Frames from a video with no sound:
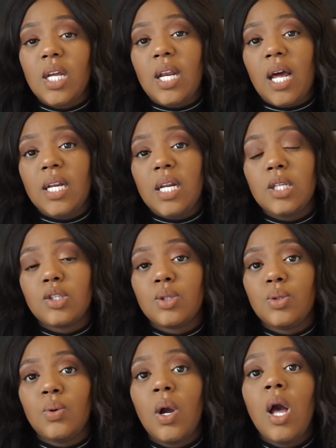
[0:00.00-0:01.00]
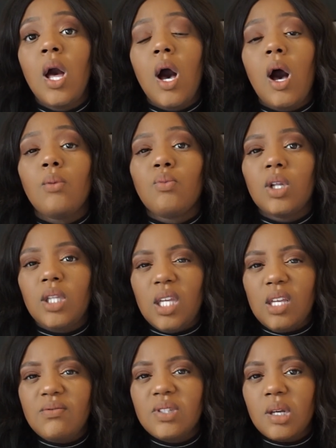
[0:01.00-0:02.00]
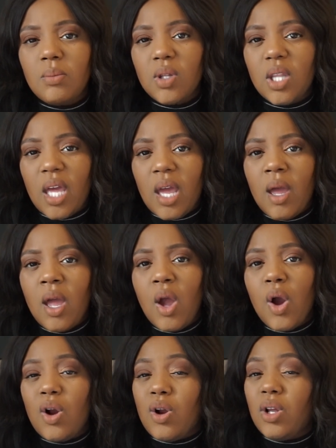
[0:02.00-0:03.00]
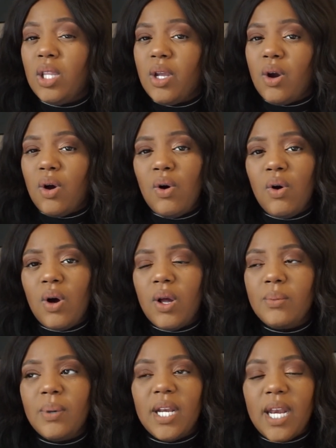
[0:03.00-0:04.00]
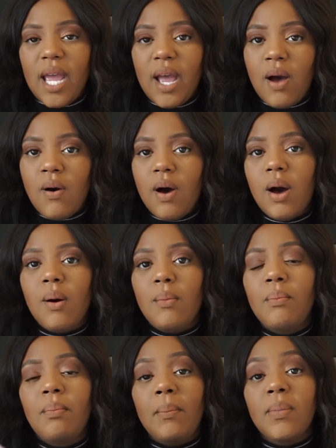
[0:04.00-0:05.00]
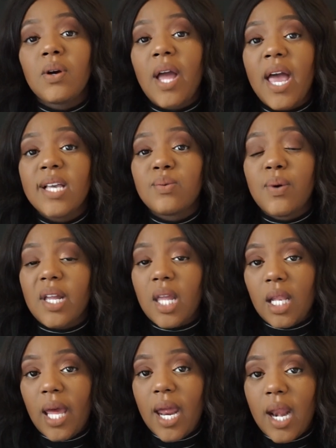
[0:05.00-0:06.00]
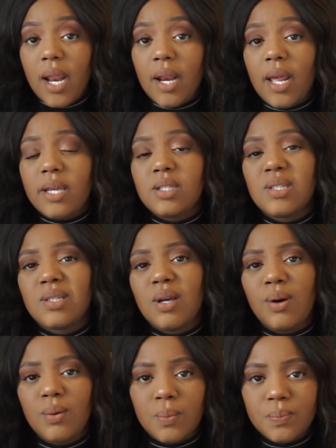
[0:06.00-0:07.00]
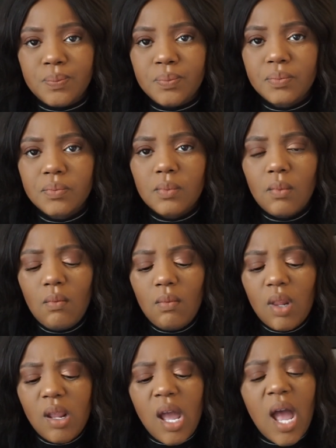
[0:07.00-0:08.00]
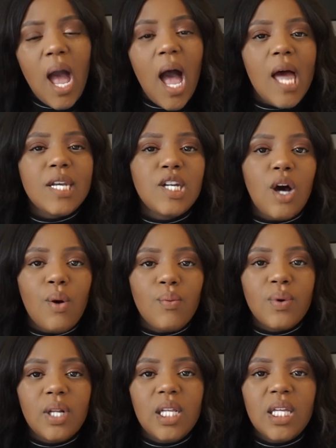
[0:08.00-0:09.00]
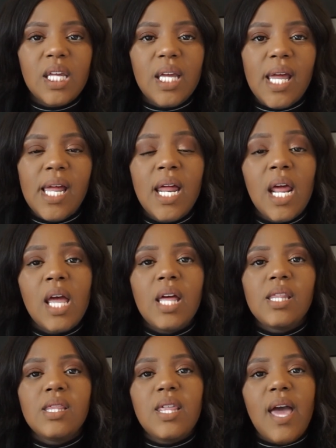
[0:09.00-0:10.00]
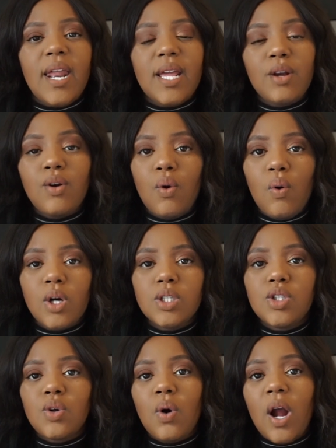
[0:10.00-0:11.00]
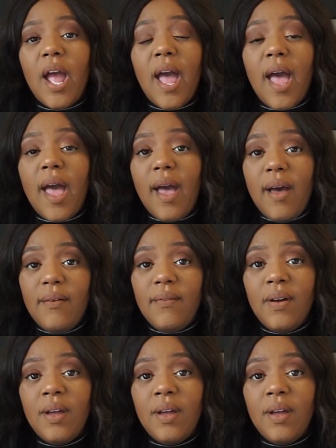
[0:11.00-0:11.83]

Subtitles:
and I needed to relieve some of that earlier on. But now my milk has regulated, and so I don't really get that engorged or have